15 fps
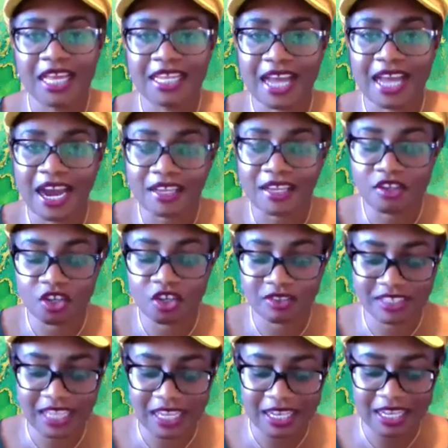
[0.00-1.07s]

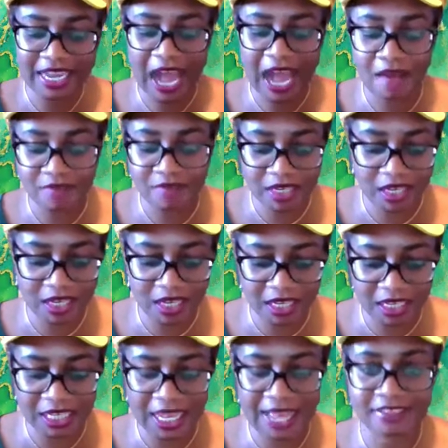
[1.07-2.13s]
it's kind of like having a
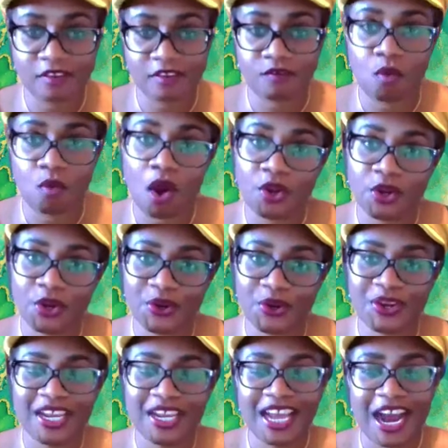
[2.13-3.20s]
glass of water.